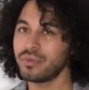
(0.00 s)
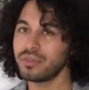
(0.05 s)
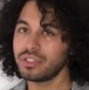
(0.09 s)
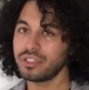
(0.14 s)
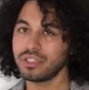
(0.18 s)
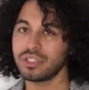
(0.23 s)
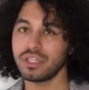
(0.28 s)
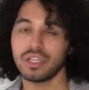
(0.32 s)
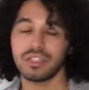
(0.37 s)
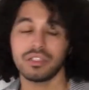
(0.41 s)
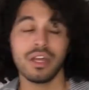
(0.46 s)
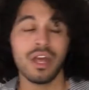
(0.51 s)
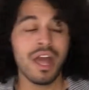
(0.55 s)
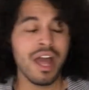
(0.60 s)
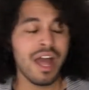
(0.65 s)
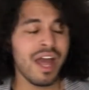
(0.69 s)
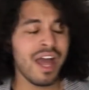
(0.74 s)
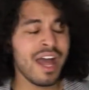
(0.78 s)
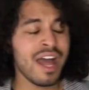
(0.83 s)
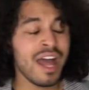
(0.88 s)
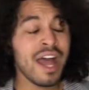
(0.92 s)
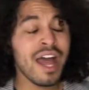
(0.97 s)
when she says,
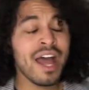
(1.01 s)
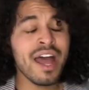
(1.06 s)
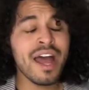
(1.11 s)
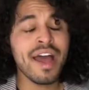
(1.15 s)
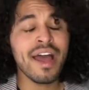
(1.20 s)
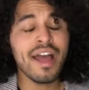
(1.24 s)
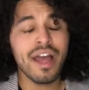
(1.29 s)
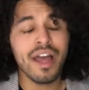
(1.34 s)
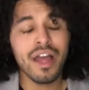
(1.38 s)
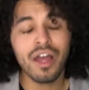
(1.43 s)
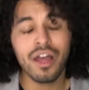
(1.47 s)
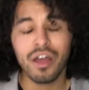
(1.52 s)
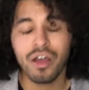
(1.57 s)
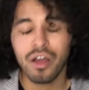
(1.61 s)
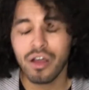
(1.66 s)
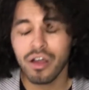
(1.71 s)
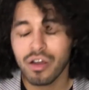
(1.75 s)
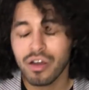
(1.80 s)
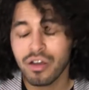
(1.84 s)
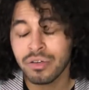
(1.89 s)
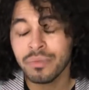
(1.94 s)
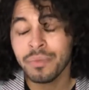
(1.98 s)
I
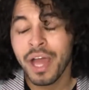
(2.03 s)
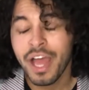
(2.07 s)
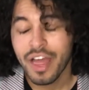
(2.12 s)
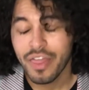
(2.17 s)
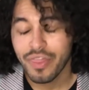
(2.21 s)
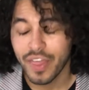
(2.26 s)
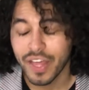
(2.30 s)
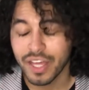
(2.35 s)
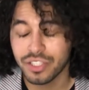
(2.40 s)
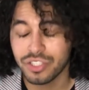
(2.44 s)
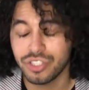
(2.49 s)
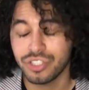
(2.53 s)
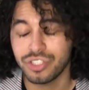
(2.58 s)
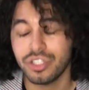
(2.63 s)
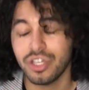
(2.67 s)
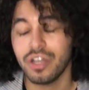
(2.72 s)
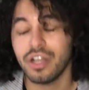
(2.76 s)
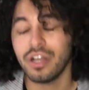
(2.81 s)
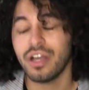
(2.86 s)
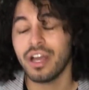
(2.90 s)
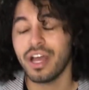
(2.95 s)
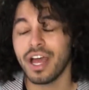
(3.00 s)
hope that
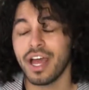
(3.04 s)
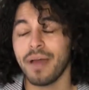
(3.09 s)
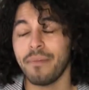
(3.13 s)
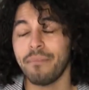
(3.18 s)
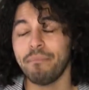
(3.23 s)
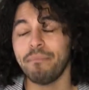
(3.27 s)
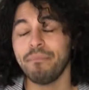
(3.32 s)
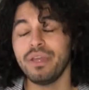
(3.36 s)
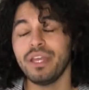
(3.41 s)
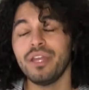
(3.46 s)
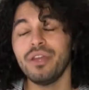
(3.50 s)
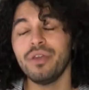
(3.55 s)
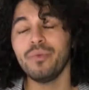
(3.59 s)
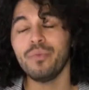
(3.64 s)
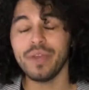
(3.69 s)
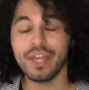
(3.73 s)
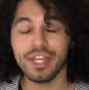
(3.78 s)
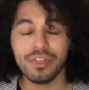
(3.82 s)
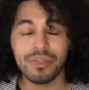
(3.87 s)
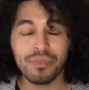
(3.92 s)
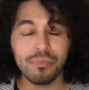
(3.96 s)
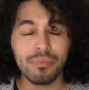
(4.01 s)
you're happy
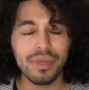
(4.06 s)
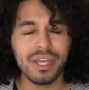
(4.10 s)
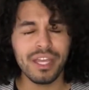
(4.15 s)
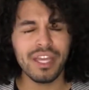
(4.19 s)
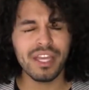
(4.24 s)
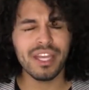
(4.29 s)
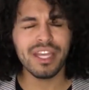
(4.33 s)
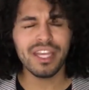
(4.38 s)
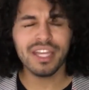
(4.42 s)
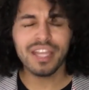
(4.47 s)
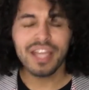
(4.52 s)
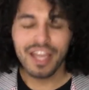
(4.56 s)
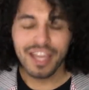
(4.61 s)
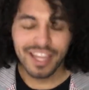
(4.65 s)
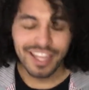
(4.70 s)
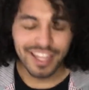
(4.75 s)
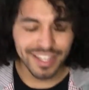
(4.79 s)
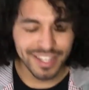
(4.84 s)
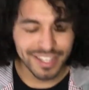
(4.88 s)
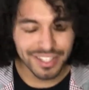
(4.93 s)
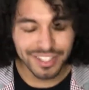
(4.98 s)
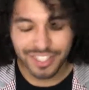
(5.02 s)
with me
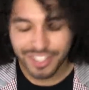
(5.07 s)
in